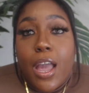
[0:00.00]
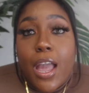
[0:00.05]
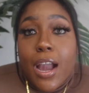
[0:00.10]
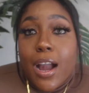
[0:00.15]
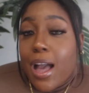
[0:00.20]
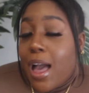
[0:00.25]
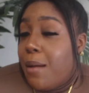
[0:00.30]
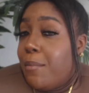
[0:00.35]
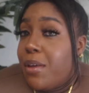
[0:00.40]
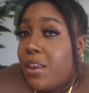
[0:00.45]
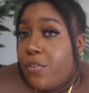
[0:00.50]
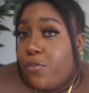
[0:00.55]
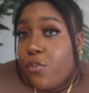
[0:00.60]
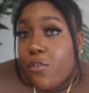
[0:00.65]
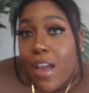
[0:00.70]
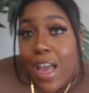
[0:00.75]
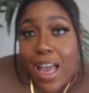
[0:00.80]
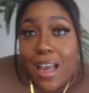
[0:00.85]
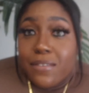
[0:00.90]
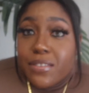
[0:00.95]
Comment if you
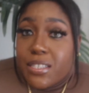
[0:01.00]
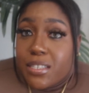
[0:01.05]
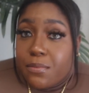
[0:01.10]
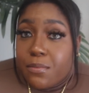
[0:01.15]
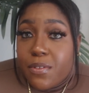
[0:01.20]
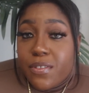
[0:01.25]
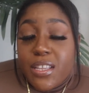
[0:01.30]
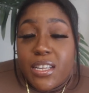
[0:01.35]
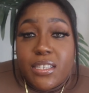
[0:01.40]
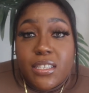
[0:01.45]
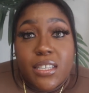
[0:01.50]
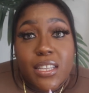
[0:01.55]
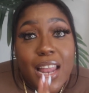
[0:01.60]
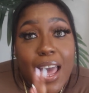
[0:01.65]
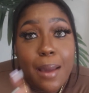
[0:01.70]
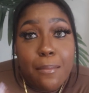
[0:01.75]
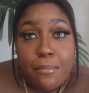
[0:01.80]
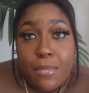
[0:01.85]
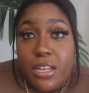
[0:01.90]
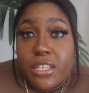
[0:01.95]
have some of these that
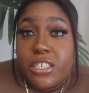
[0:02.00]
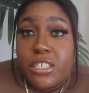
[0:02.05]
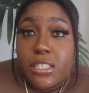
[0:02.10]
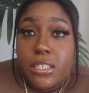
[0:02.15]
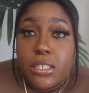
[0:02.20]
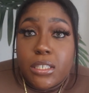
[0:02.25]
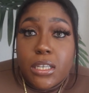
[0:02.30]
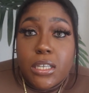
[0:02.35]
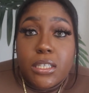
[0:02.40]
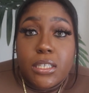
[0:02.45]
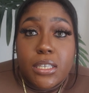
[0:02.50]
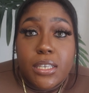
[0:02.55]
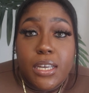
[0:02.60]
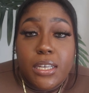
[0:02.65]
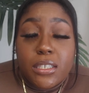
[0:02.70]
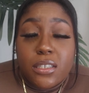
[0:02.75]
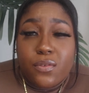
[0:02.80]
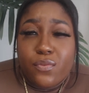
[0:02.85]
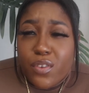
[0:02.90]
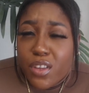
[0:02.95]
I mentioned in
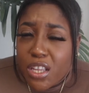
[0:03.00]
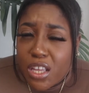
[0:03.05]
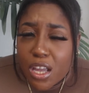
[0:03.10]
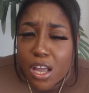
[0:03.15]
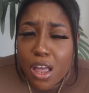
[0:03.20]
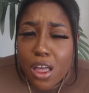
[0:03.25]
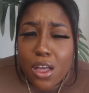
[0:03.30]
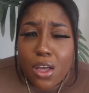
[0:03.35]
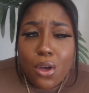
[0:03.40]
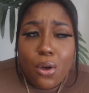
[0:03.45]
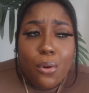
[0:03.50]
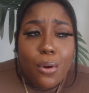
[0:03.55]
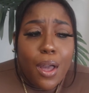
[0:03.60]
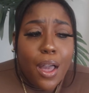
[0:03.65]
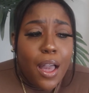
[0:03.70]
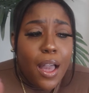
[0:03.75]
today's video.